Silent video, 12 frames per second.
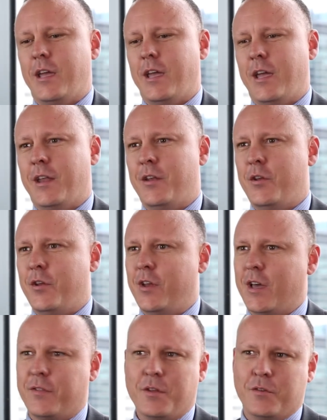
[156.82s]
and
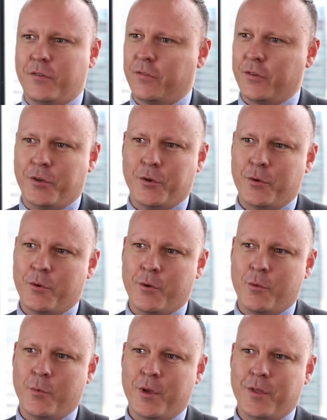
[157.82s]
nothing to secure
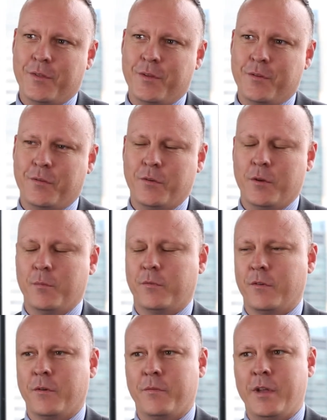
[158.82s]
it with in terms of